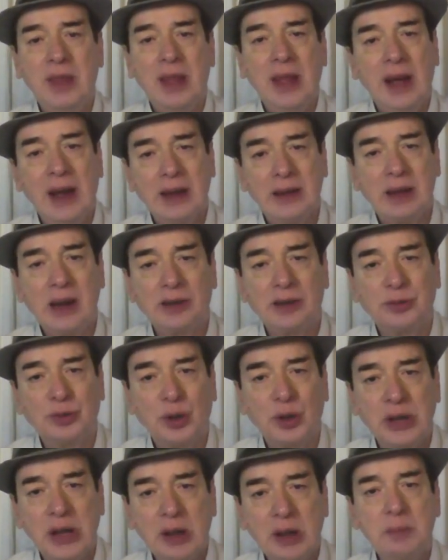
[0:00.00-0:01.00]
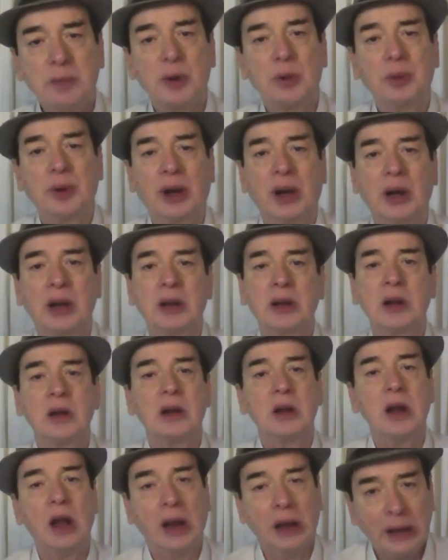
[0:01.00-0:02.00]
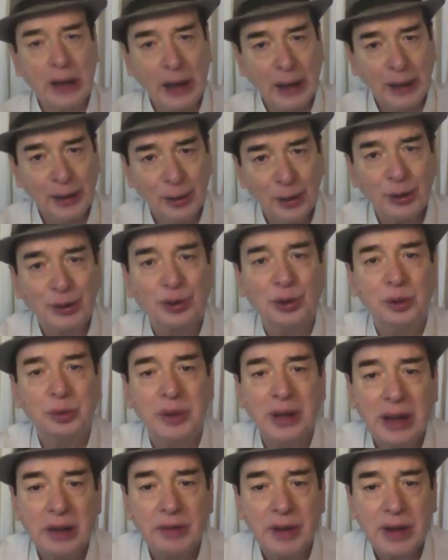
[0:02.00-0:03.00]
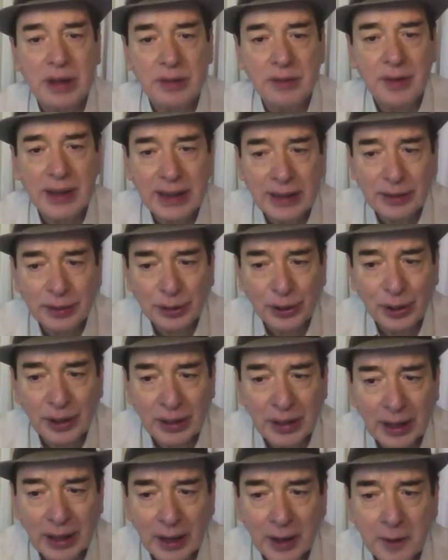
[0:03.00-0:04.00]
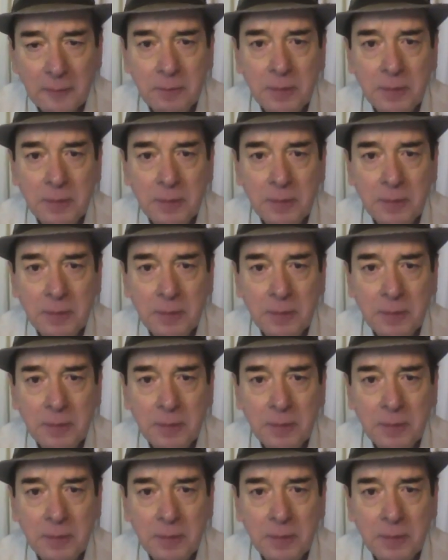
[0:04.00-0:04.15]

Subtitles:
And that's what he propagated. And I also believe in very strongly